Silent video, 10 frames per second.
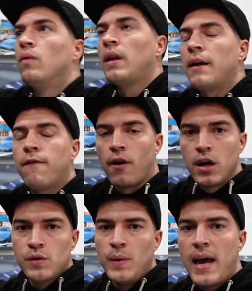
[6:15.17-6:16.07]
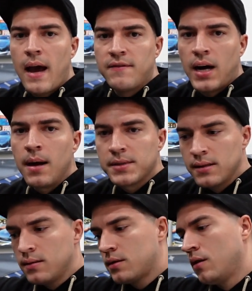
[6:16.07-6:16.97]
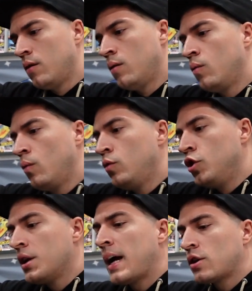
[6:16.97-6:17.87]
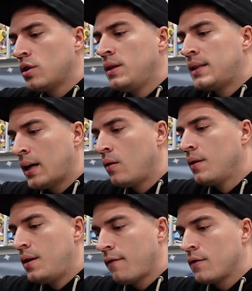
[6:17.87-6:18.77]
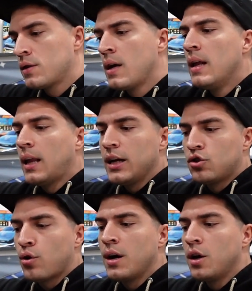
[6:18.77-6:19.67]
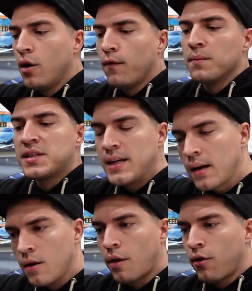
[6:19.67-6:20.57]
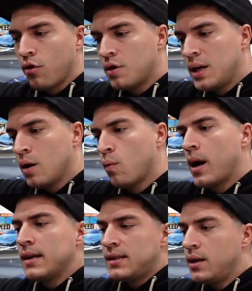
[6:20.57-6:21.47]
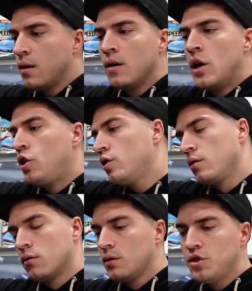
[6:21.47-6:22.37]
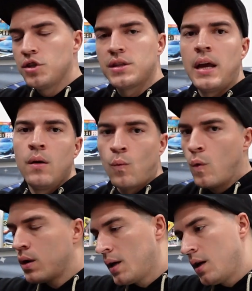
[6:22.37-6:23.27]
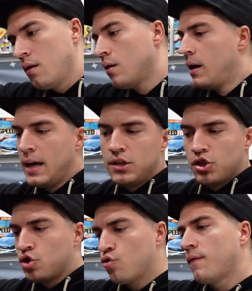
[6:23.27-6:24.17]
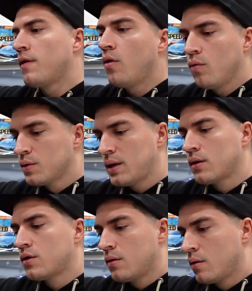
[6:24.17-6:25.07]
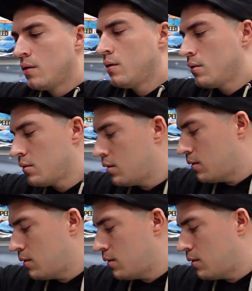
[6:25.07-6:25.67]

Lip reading: like for us, we have Thompson, so you can actually tell the difference, like trying to go from second to third gear, whereas here, you can literally just stay in one gear and just drift the whole section. So